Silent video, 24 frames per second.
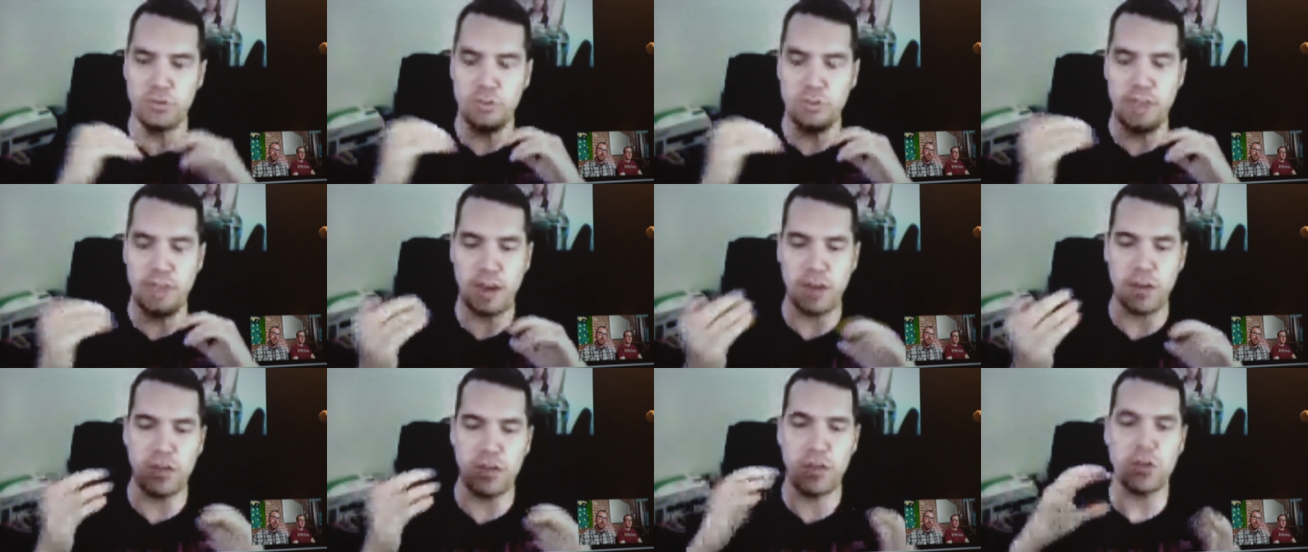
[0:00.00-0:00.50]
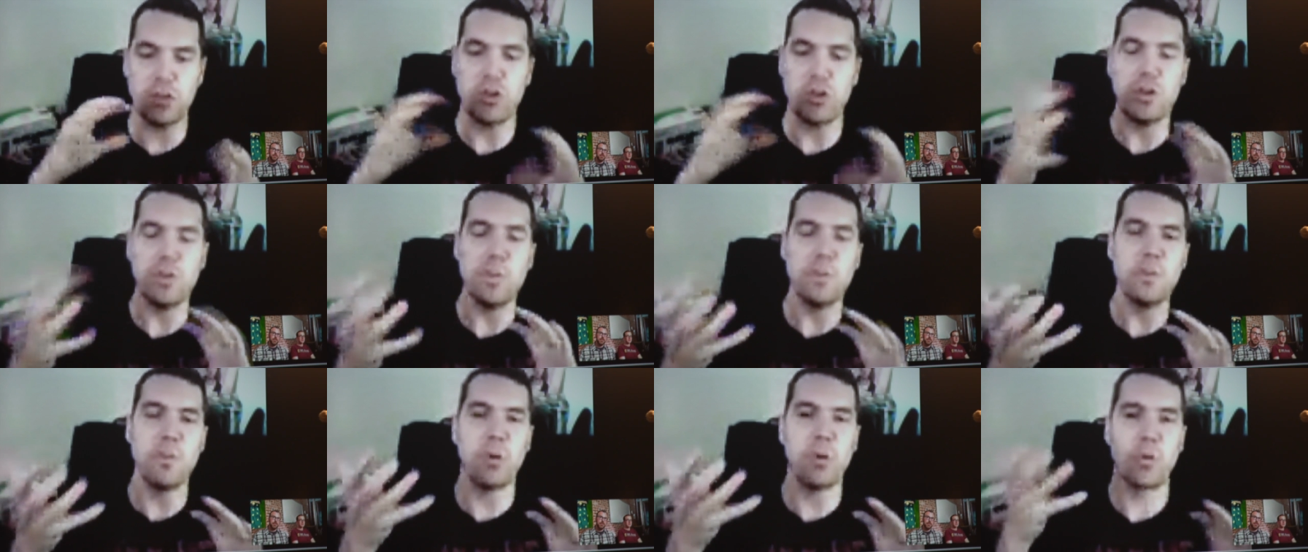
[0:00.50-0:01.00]
there there should
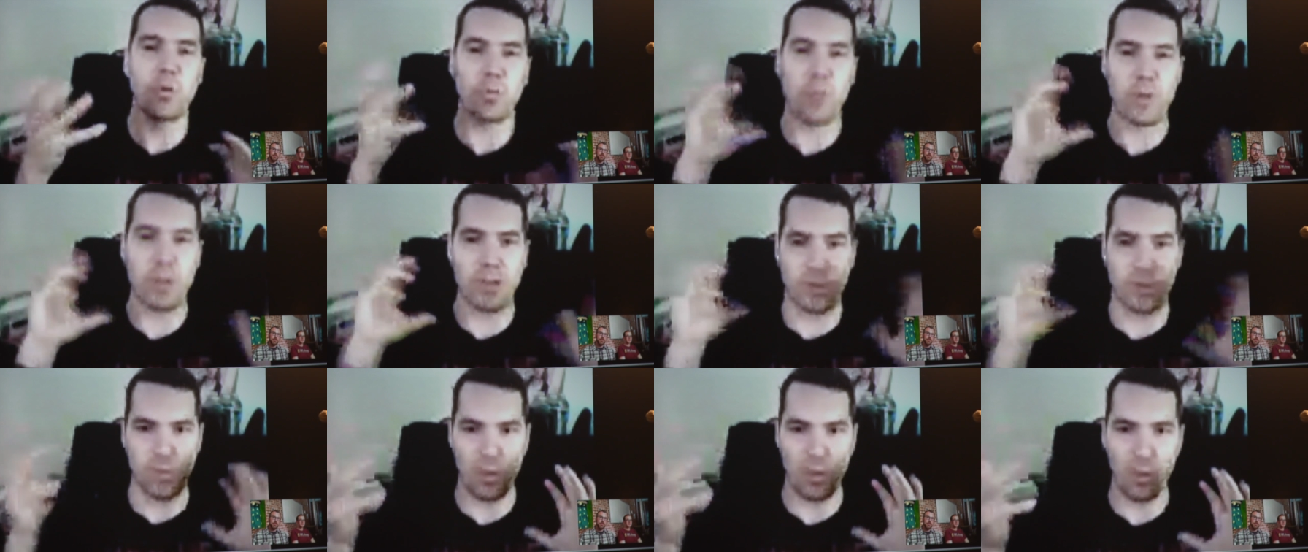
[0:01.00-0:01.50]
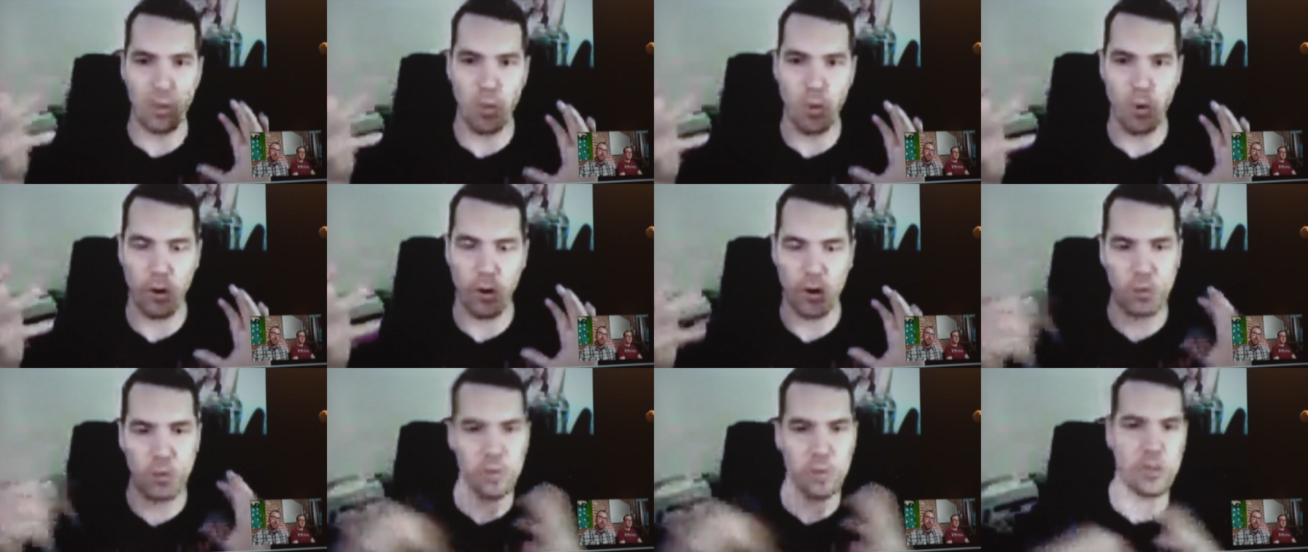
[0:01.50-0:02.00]
have been more risk
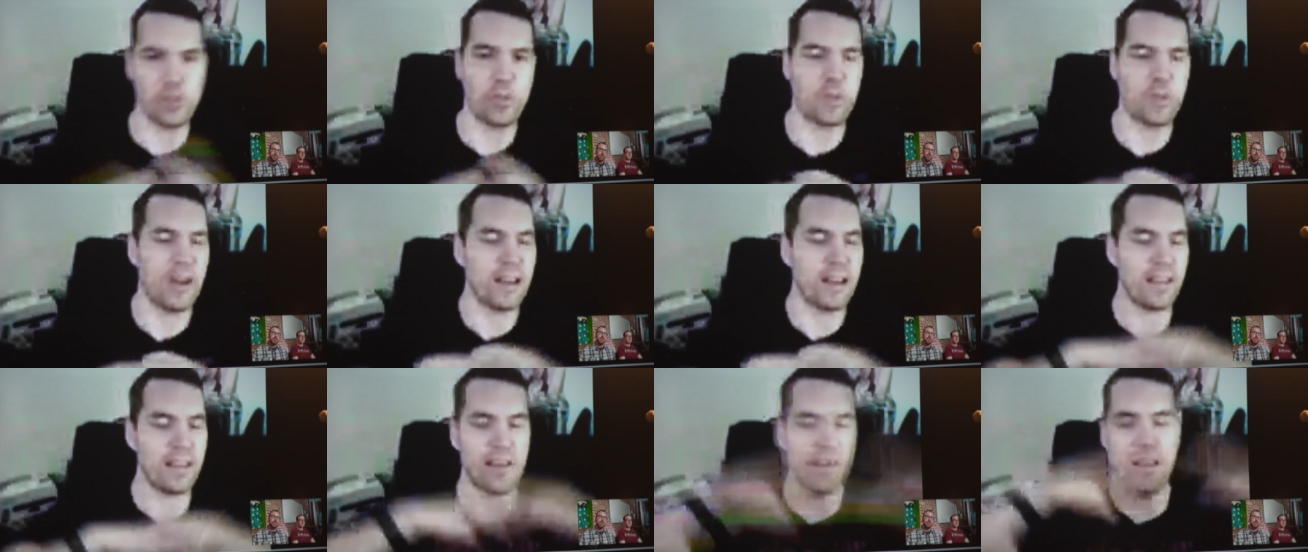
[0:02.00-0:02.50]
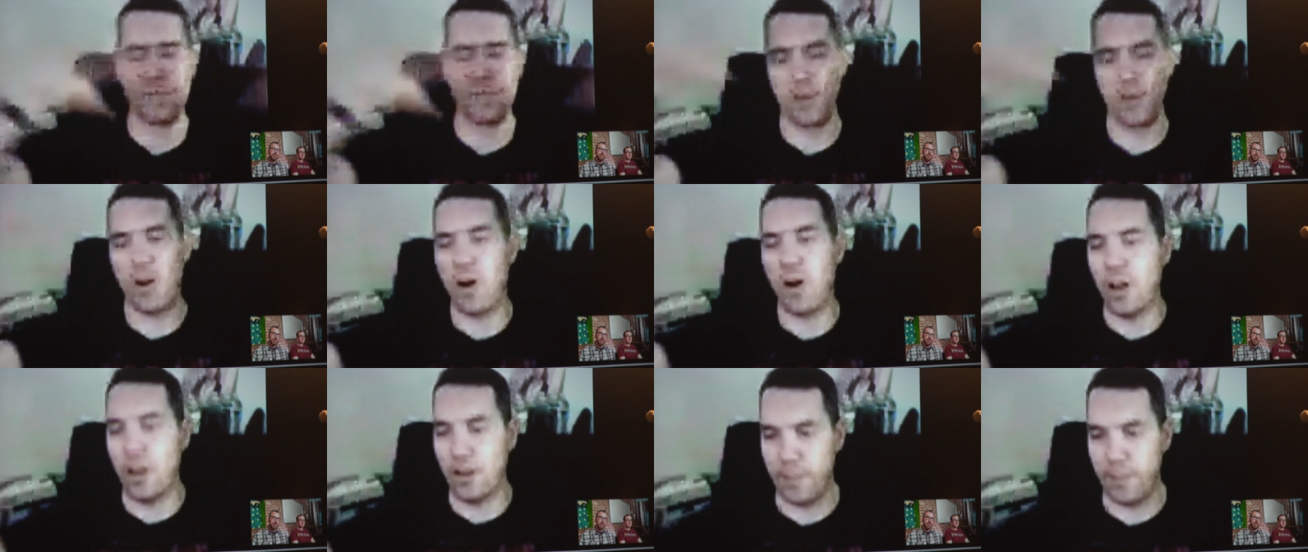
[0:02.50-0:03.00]
reward, which is what X COM's
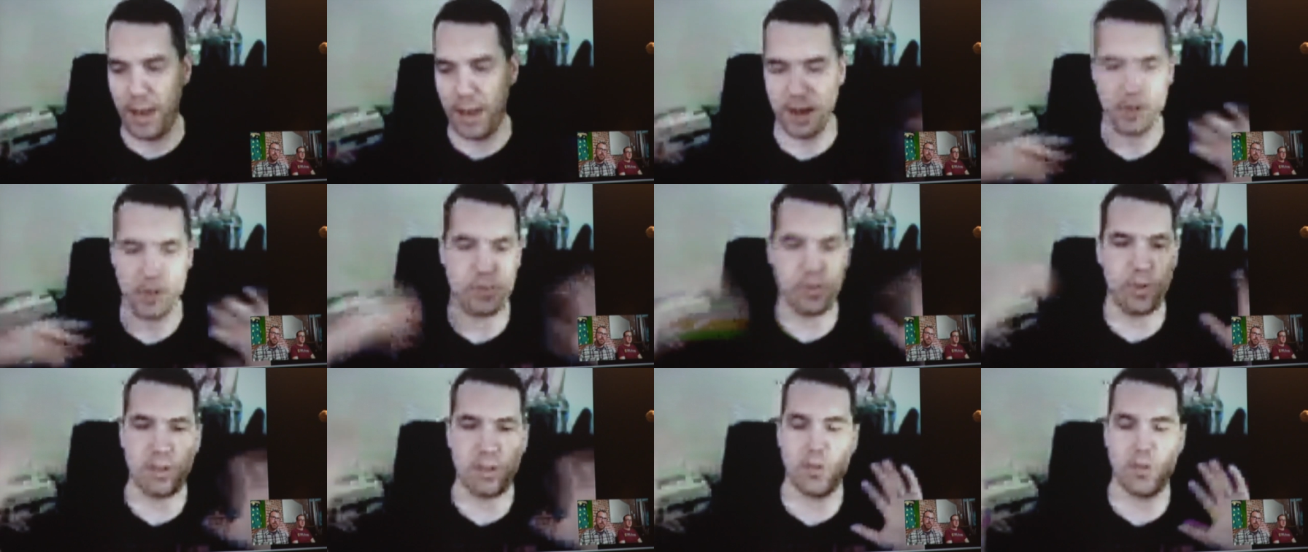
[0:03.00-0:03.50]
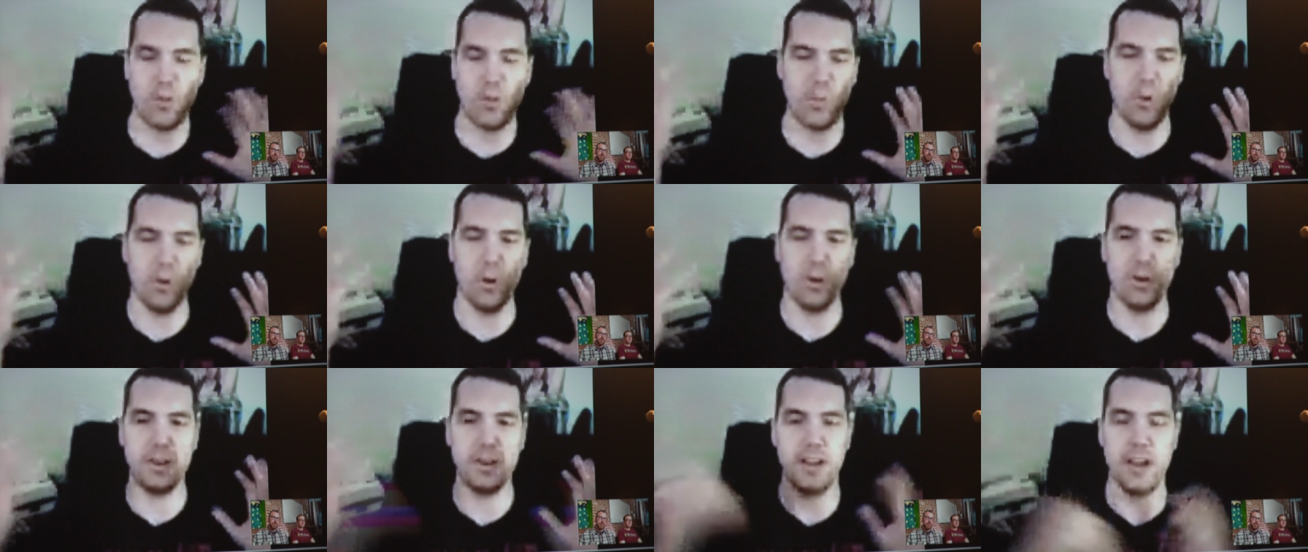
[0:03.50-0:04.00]
all about, is risk
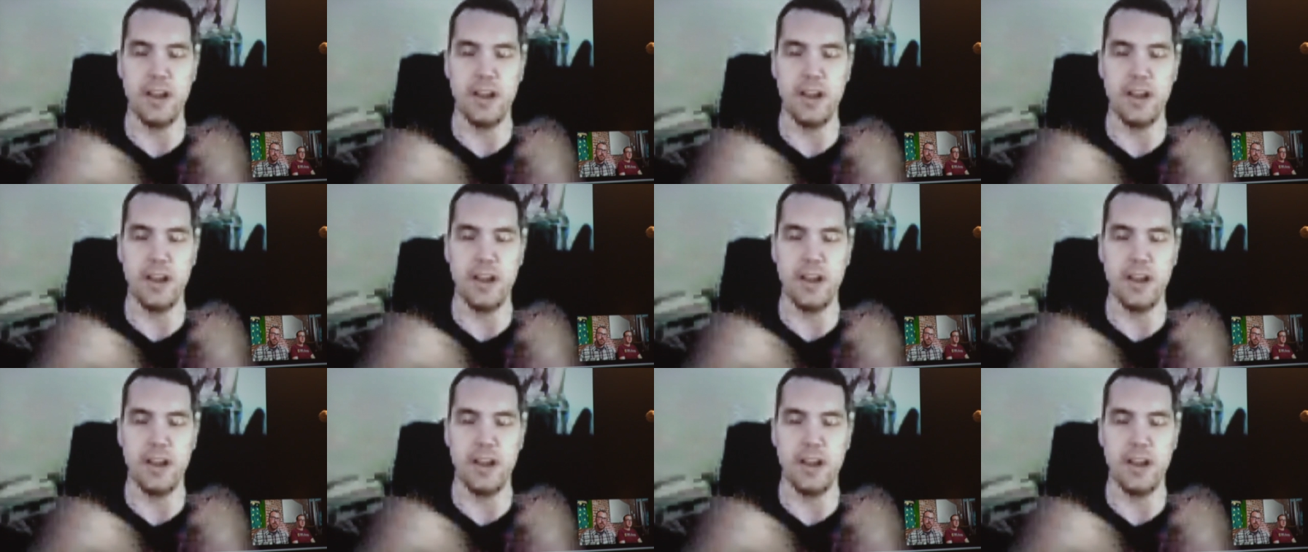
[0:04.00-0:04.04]
reward.